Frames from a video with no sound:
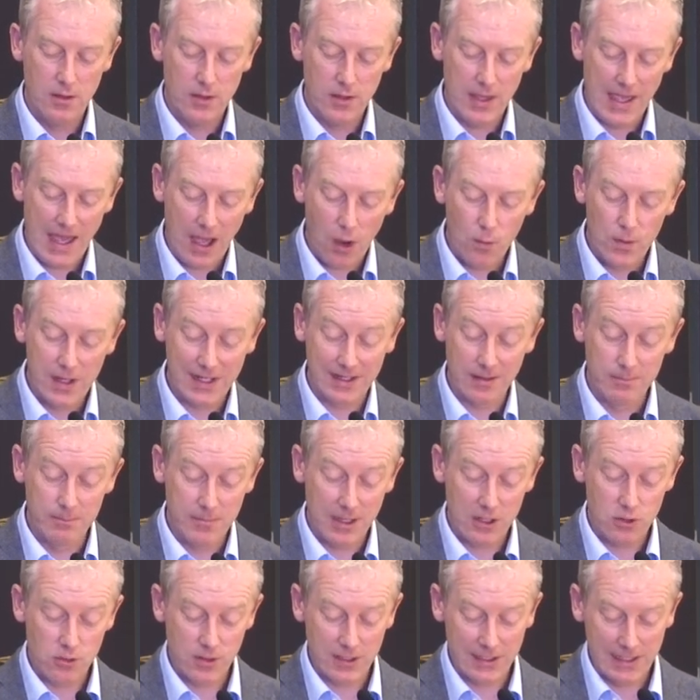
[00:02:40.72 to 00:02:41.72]
how we can
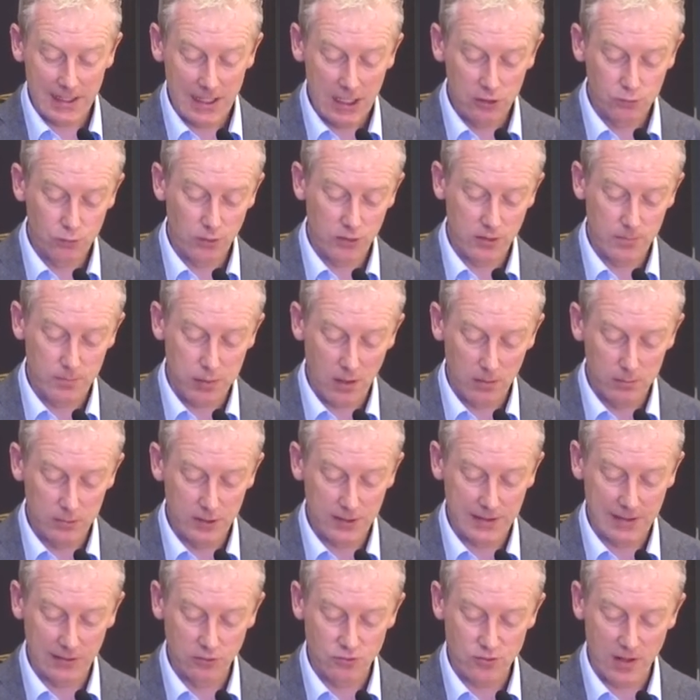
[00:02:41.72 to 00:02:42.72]
better engage with the
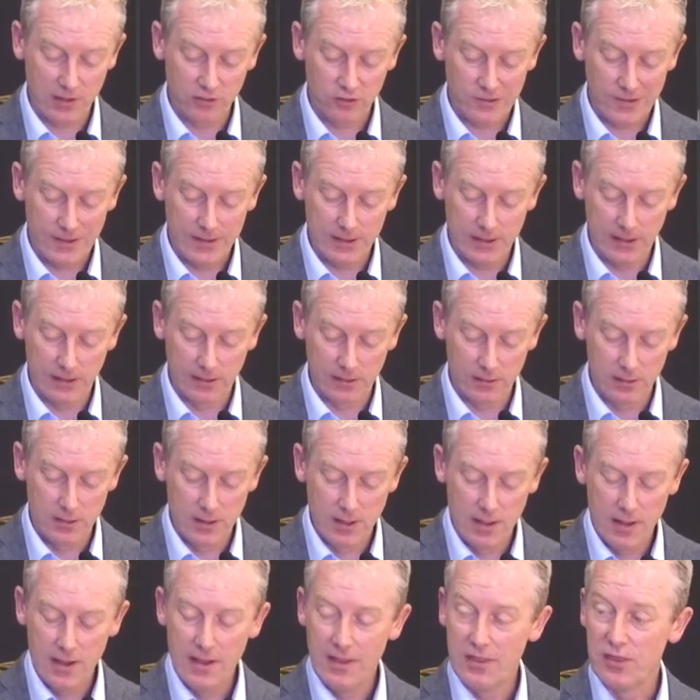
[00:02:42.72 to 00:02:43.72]
public in translating
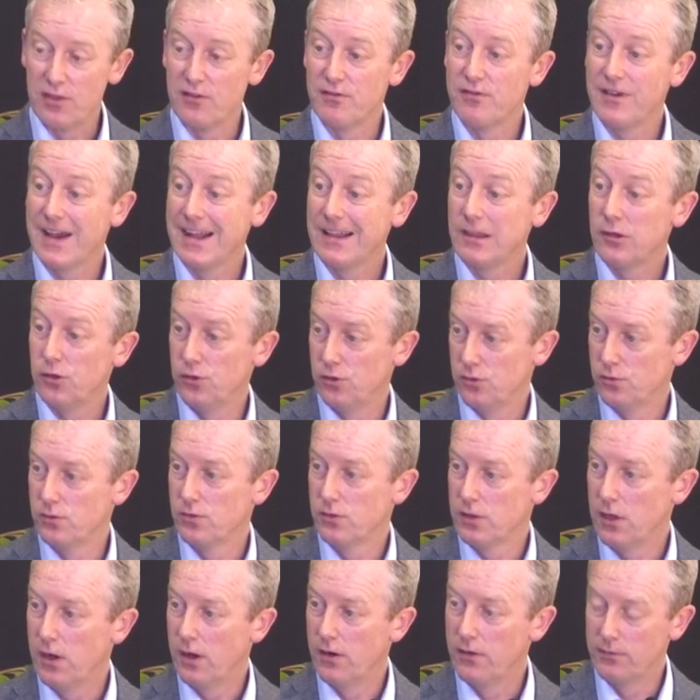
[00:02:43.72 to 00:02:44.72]
the
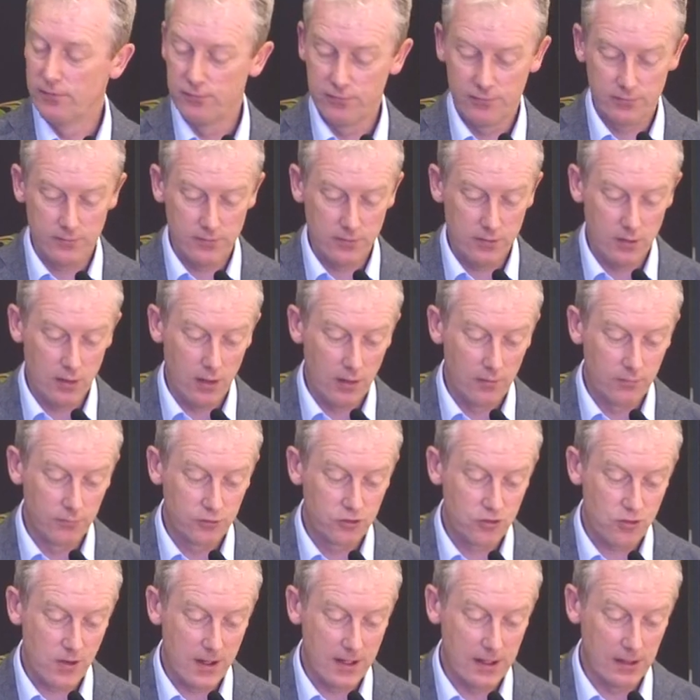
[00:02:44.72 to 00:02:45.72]
value of
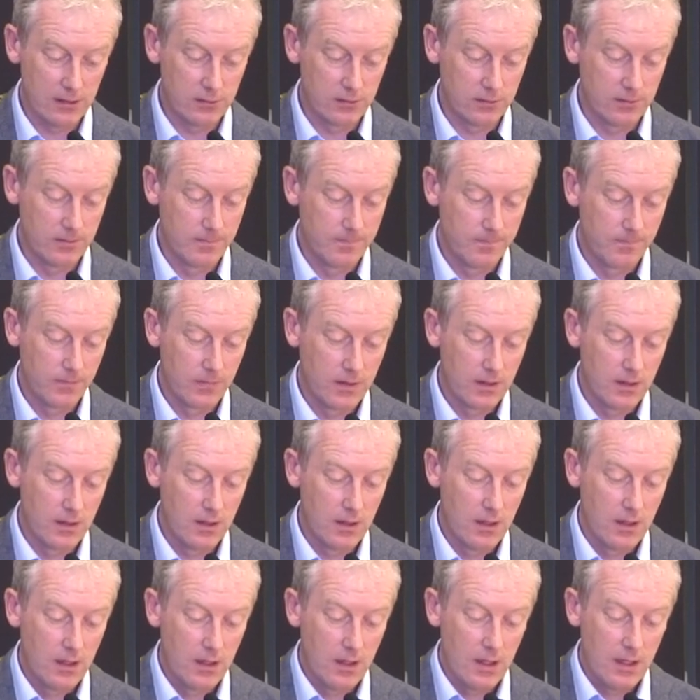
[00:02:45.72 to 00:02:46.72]
trade.
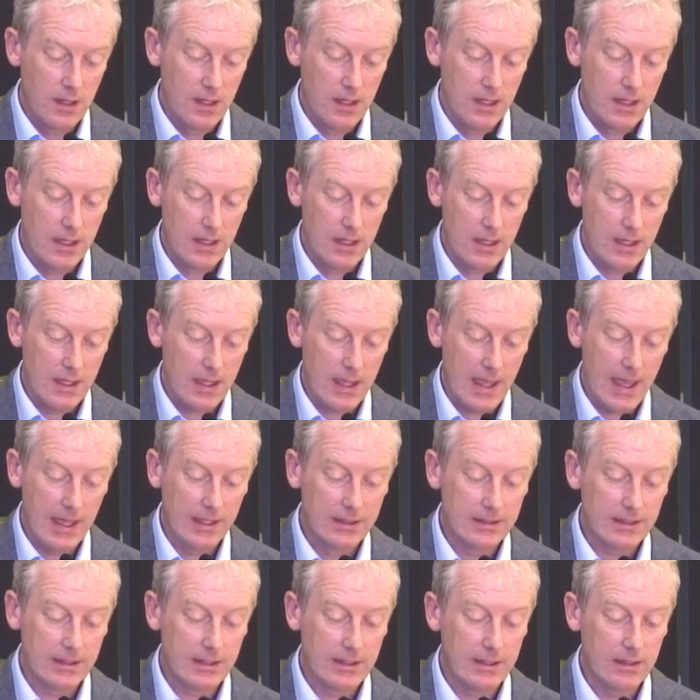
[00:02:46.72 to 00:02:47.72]

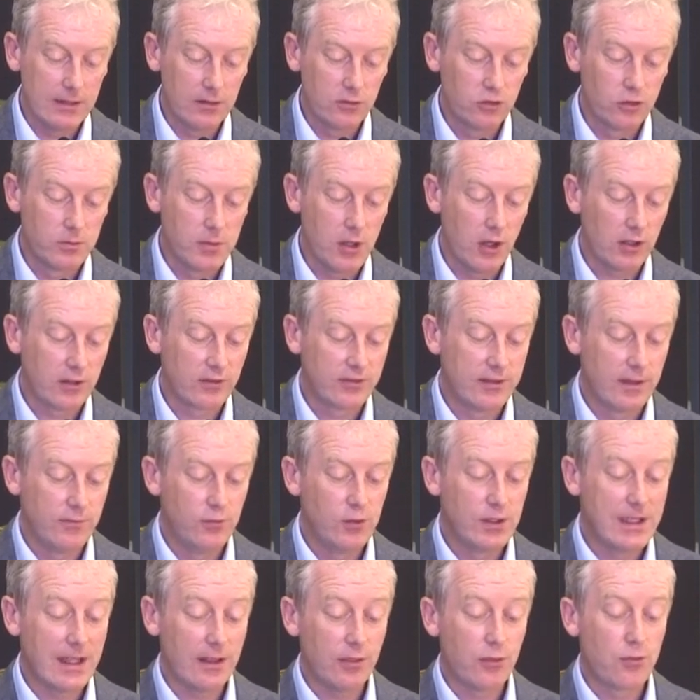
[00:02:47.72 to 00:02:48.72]
And to be honest,
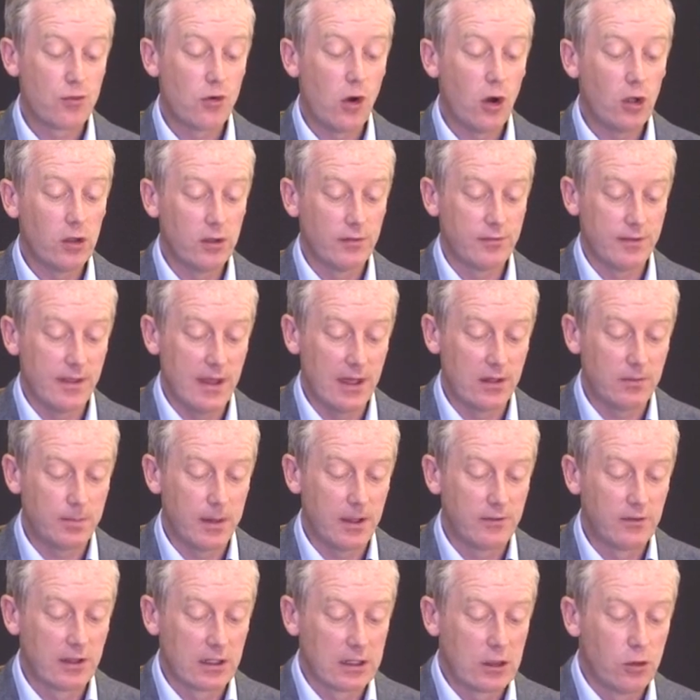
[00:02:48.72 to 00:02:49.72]
if you get through all of that
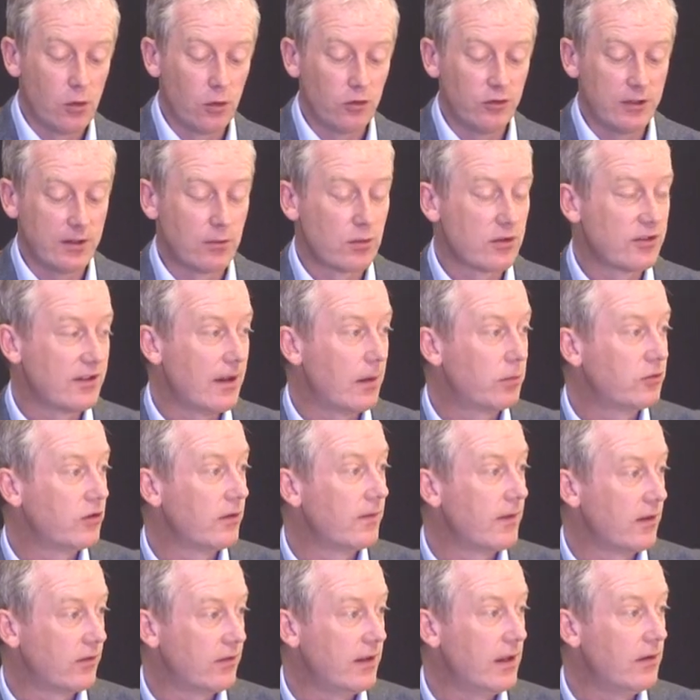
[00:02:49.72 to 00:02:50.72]
by the closing
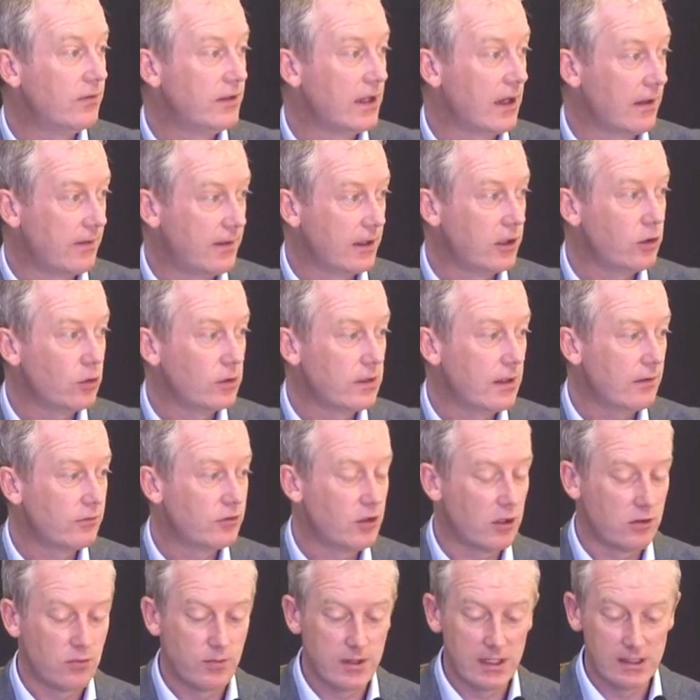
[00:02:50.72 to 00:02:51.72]
reception this evening, I think you'll have
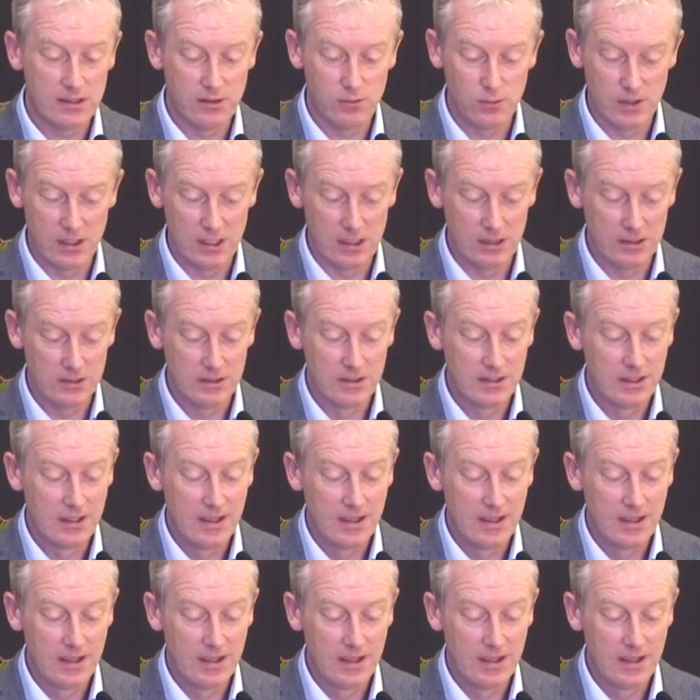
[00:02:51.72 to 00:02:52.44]
done really well.